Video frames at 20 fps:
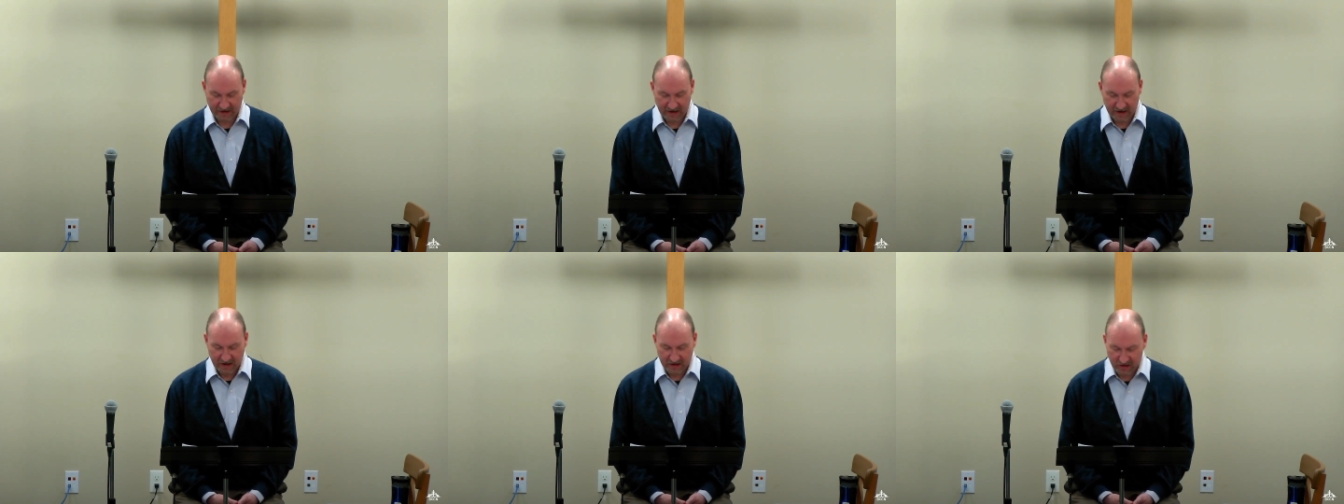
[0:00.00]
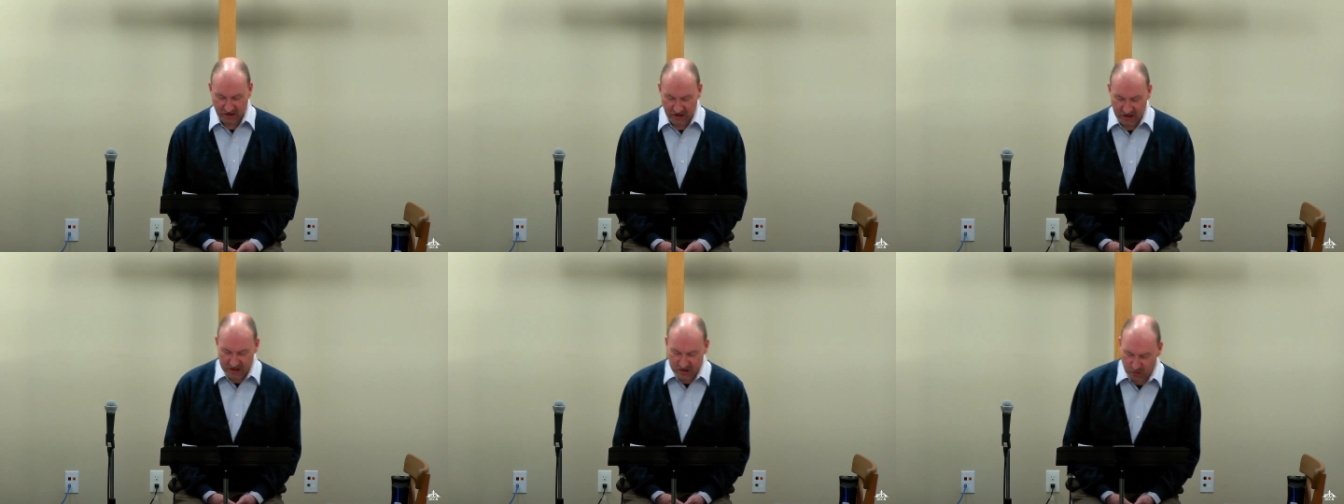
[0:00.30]

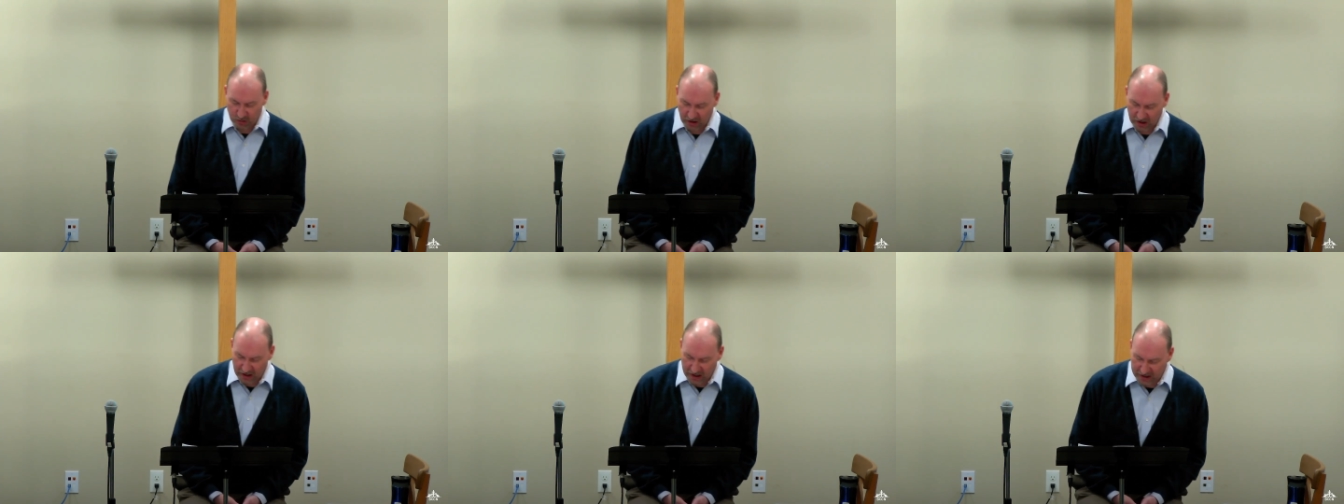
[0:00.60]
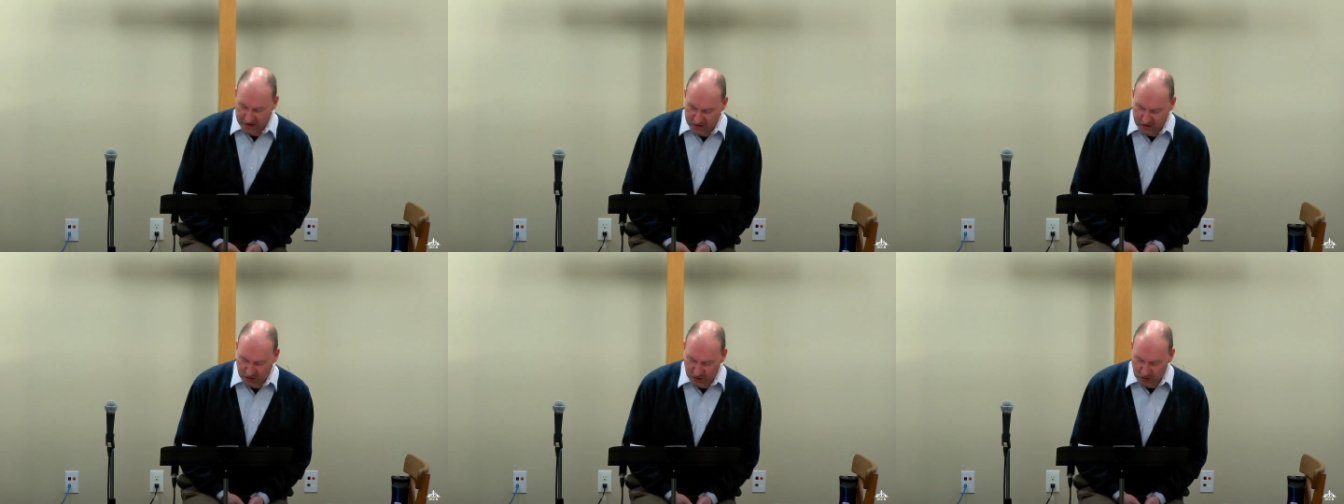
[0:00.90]
The
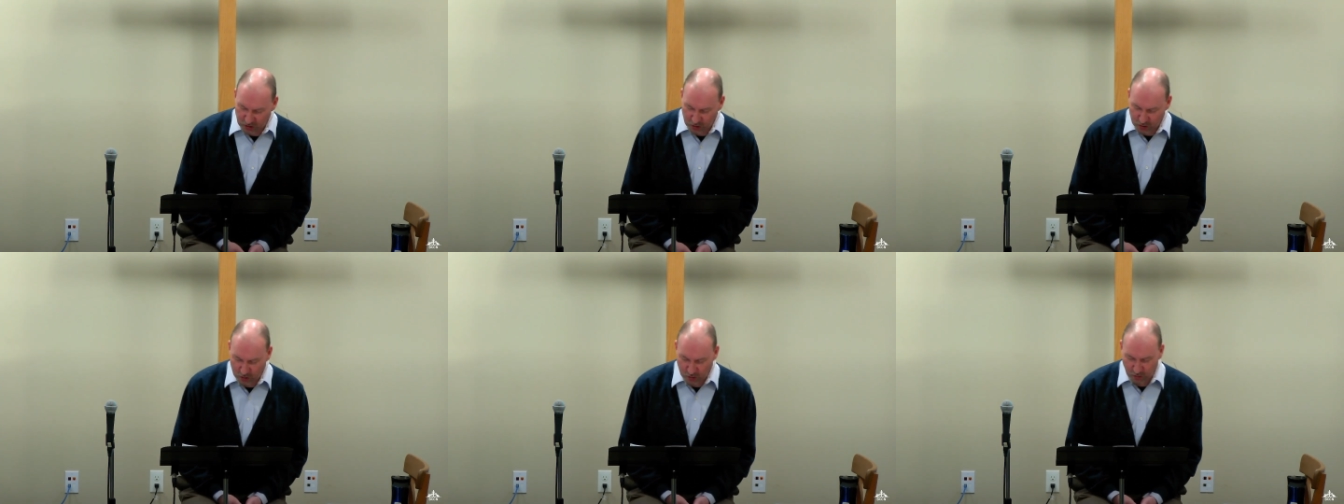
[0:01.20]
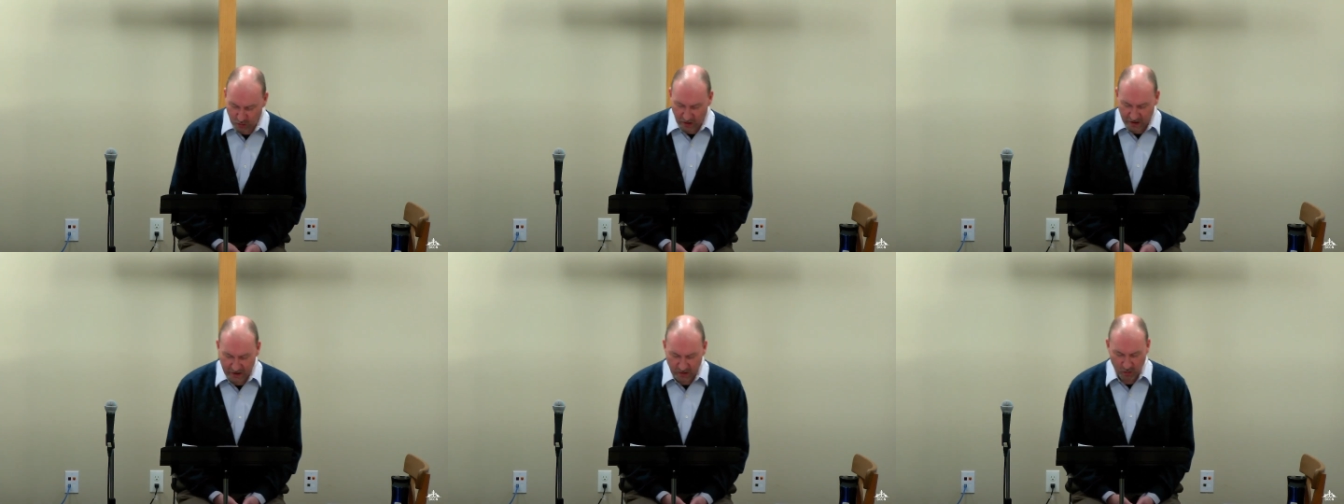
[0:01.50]
Israelites knew
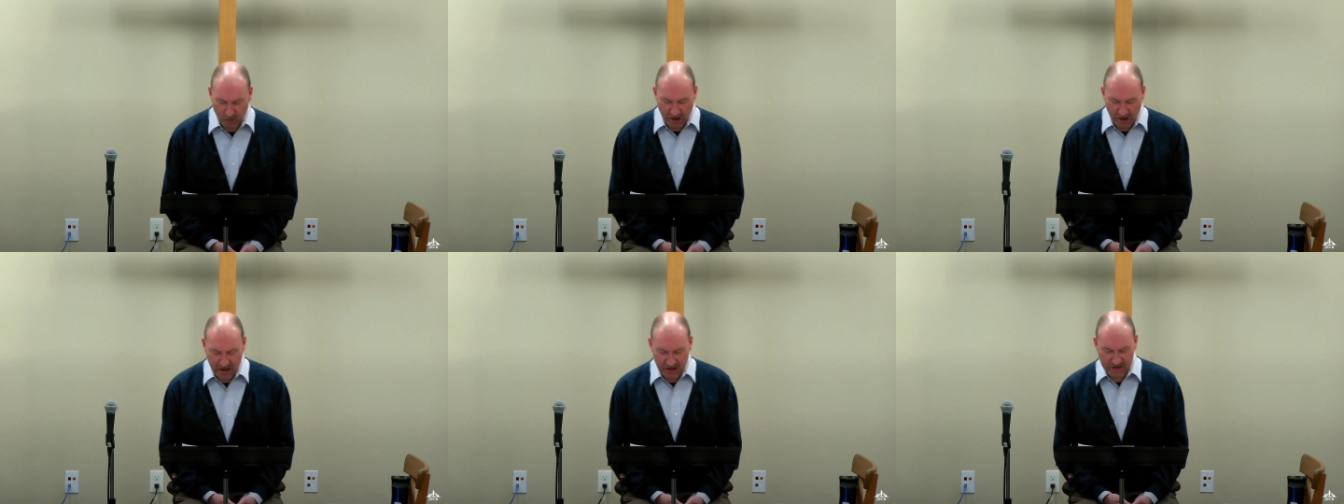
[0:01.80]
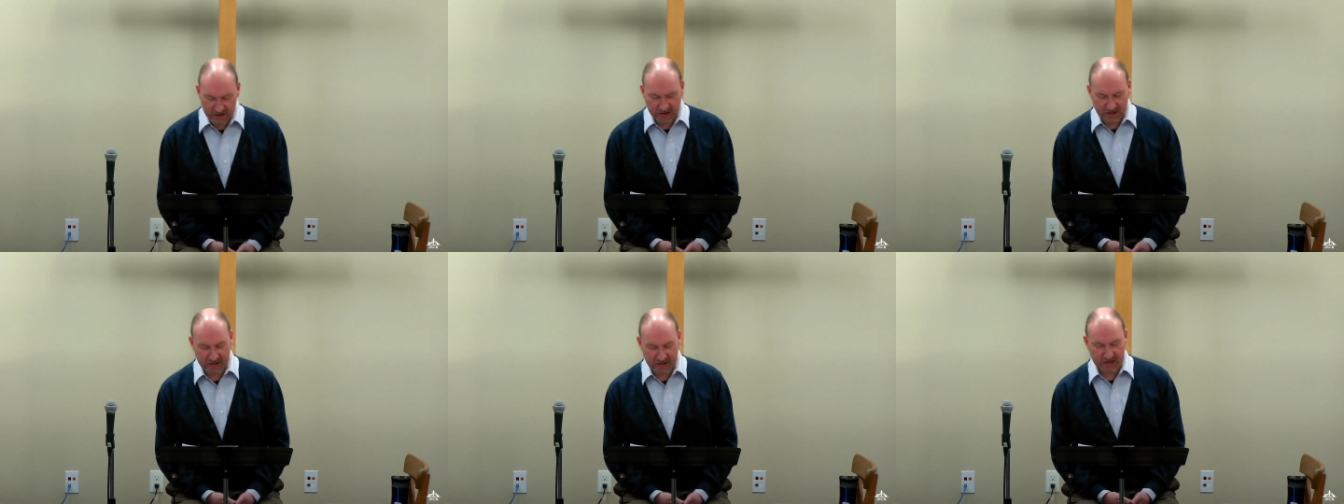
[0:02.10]
what it was
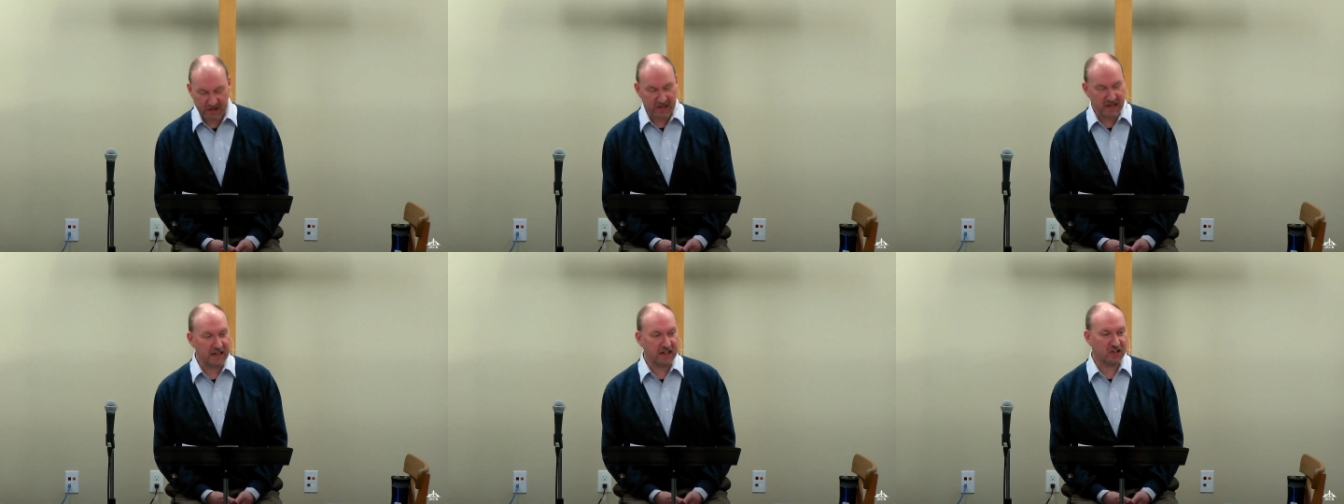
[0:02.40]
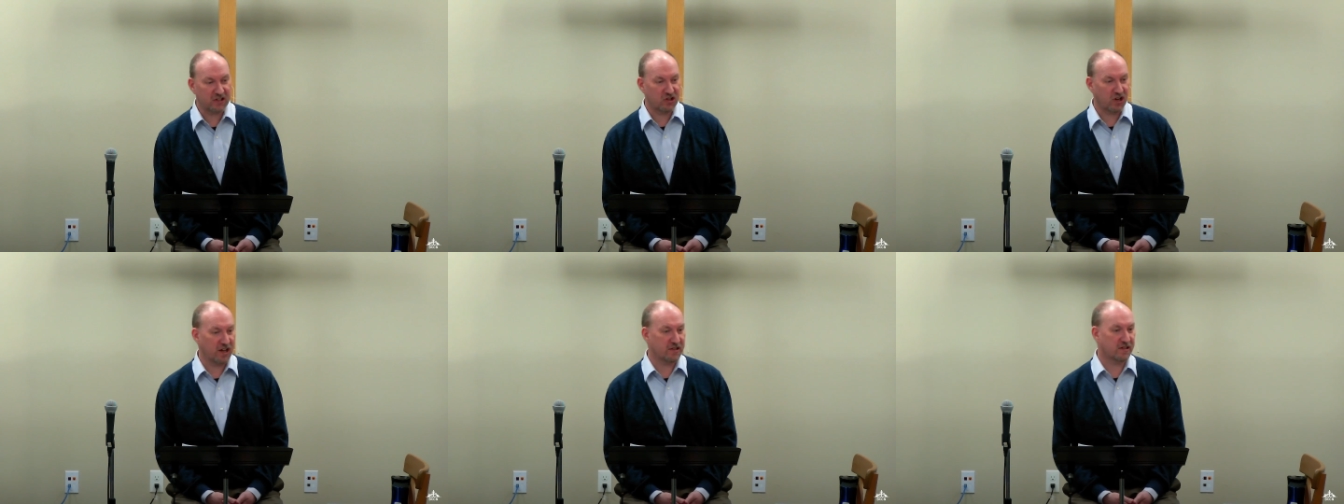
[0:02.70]
to seek
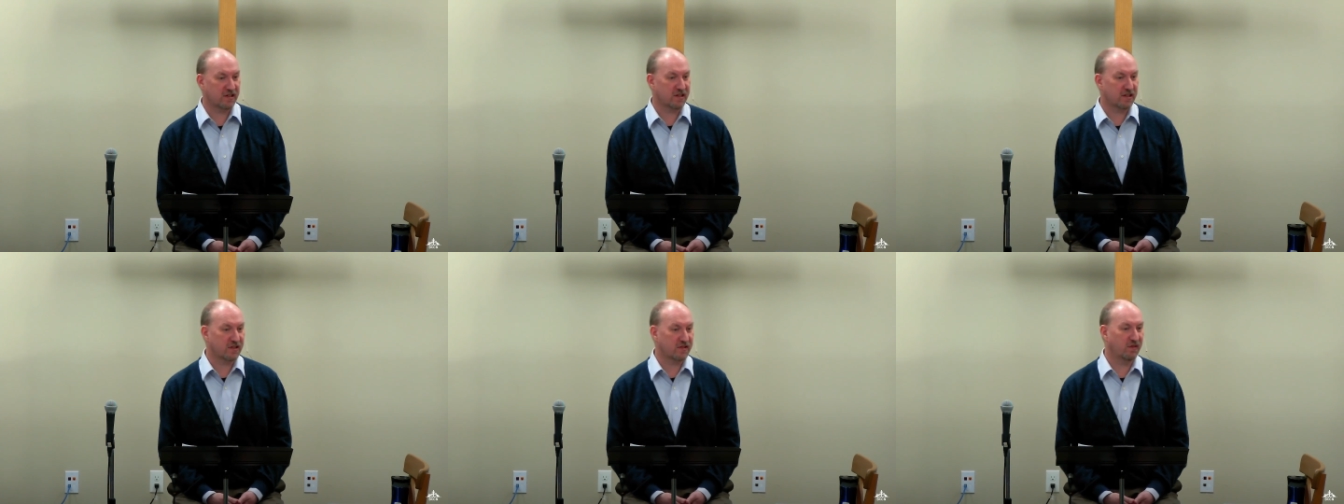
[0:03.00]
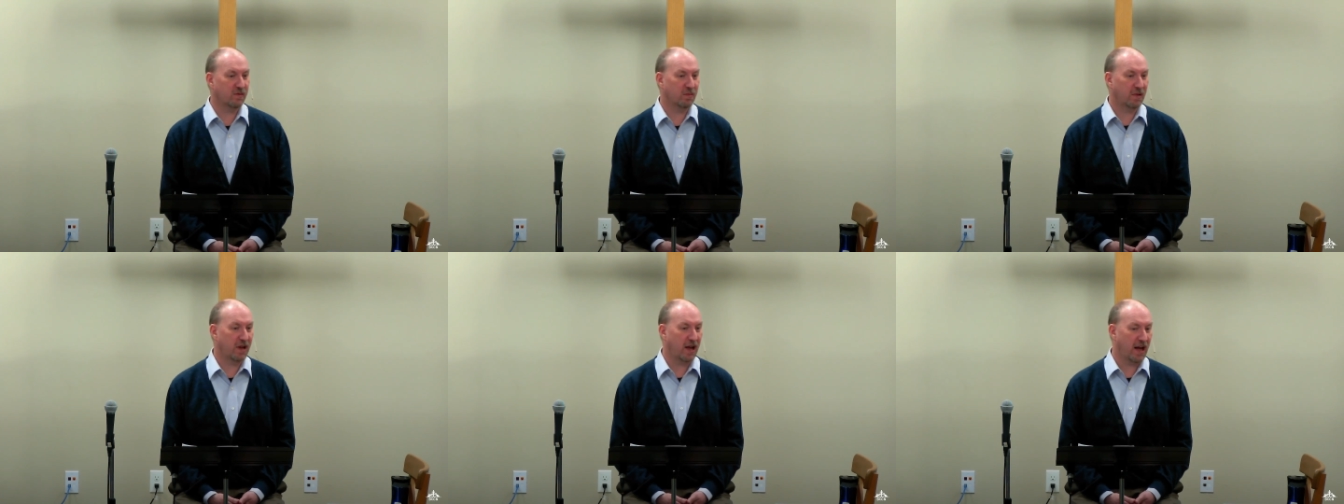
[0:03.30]
justice
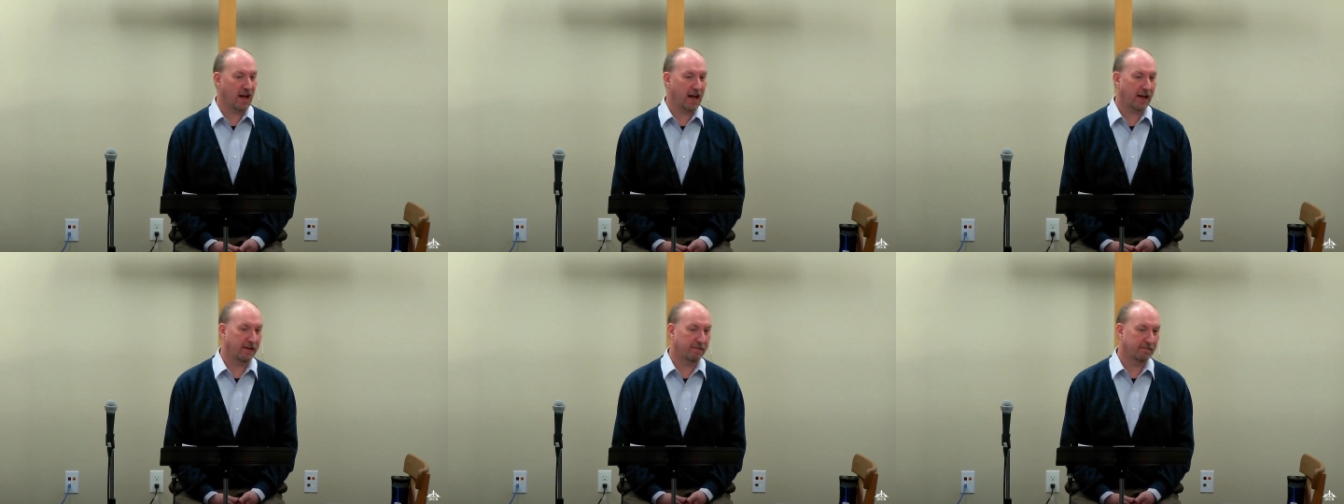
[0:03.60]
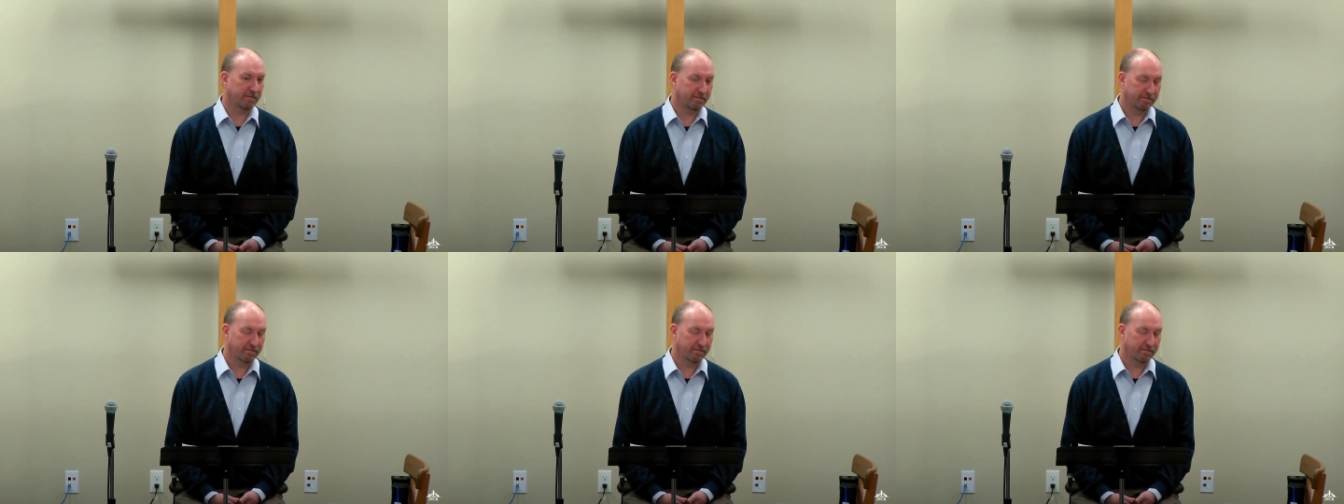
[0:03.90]
from God.